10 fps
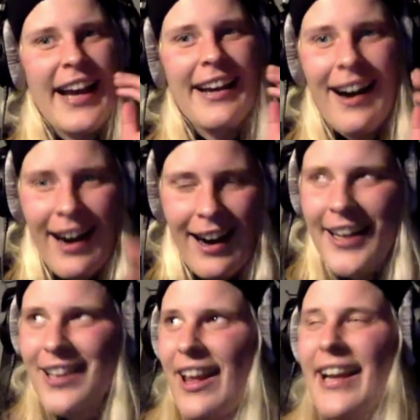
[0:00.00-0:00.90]

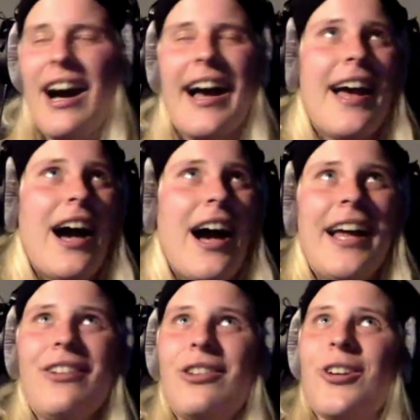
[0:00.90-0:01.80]
can't, like I,
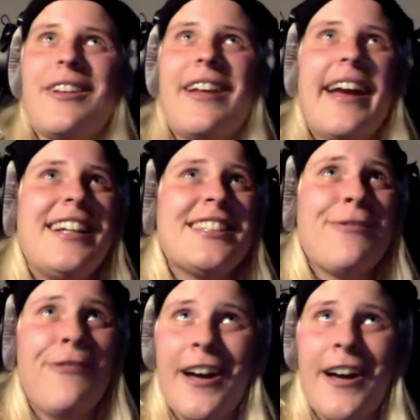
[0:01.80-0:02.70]
I look like it's
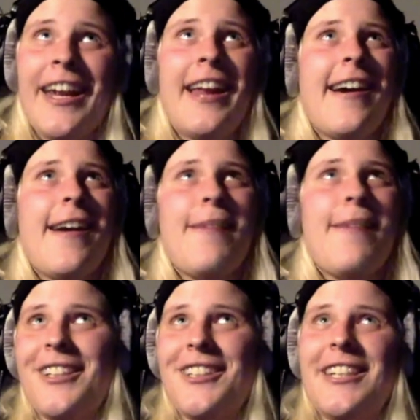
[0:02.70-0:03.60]
funny and I
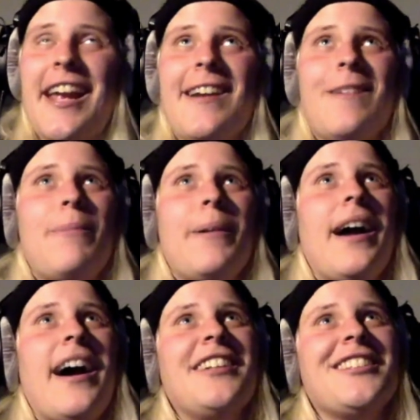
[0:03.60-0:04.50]
appreciate it,
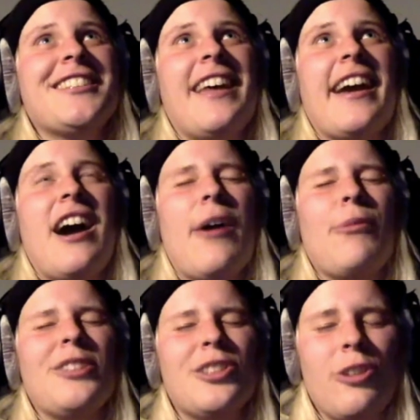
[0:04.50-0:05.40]
but I just like, I
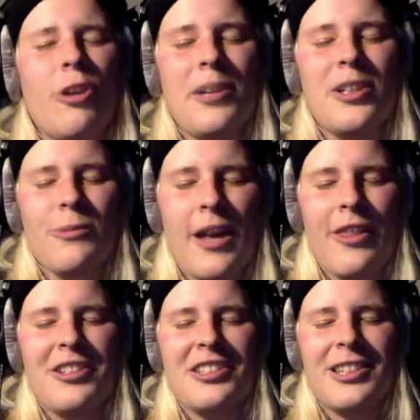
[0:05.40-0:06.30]
would so much
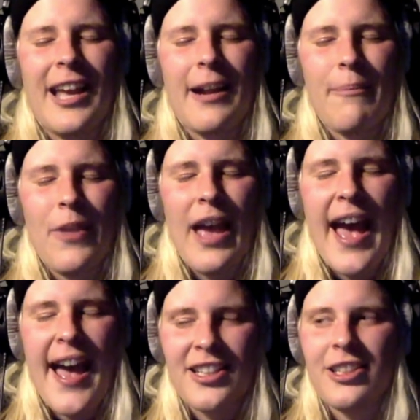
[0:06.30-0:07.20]
rather just like
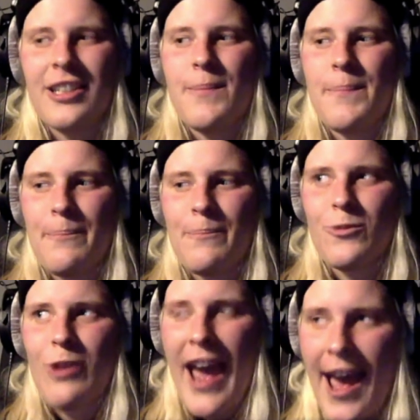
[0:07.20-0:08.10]
actually
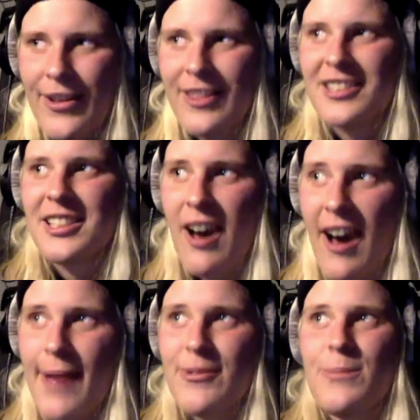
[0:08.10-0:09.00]
having the
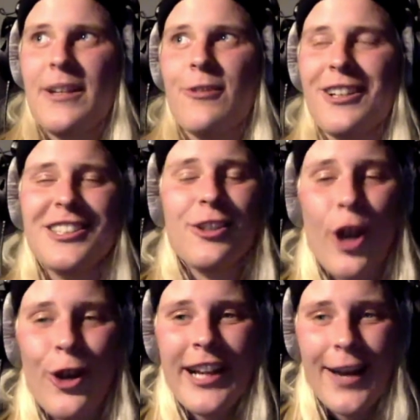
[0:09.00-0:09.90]
time to be, because you
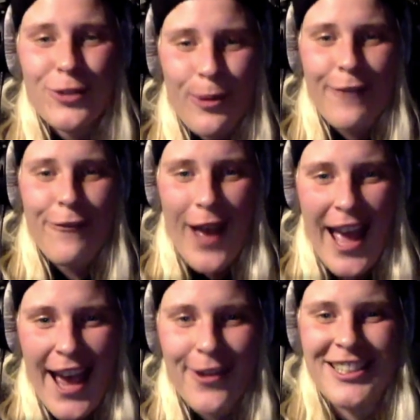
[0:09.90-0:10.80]
only have twenty-four
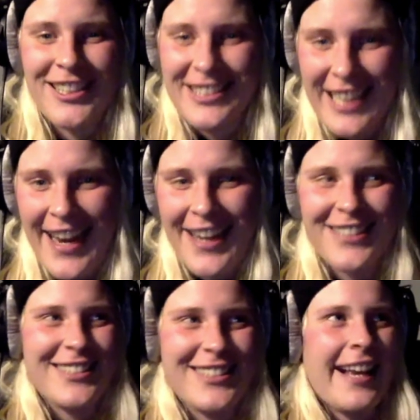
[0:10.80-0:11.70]
hours in a day. And
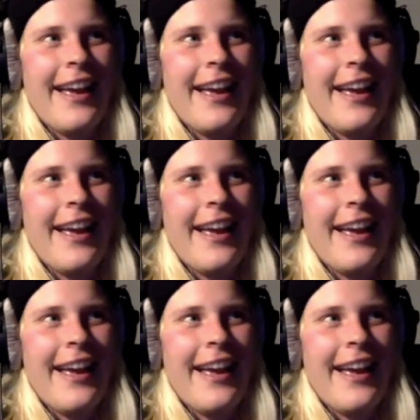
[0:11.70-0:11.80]
it's like,